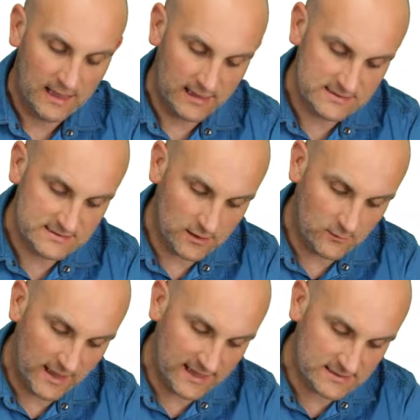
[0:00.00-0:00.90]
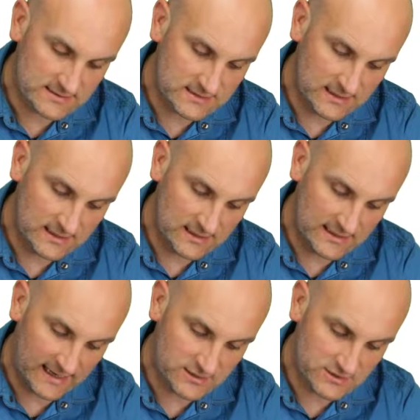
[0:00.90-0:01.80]
And so x
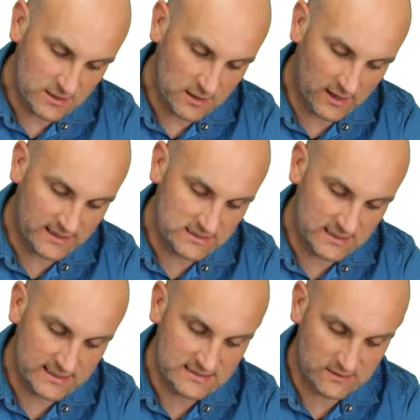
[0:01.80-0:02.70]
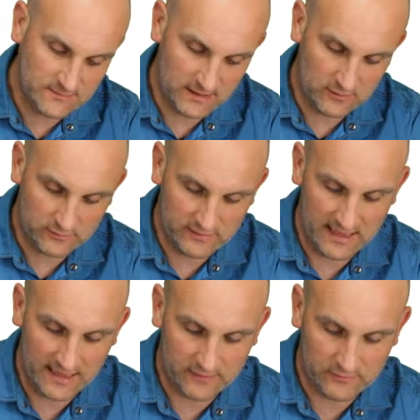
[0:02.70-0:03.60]
dashed nicely is going to be equal
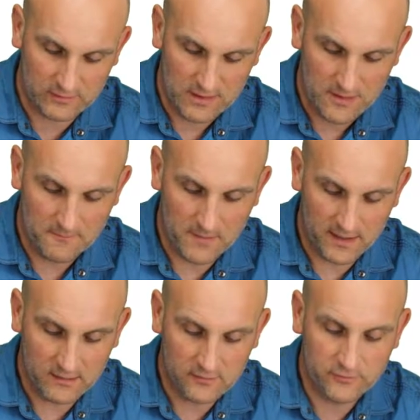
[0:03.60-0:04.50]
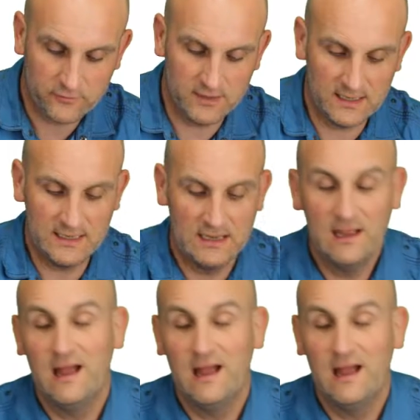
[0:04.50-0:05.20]
to x minus 3.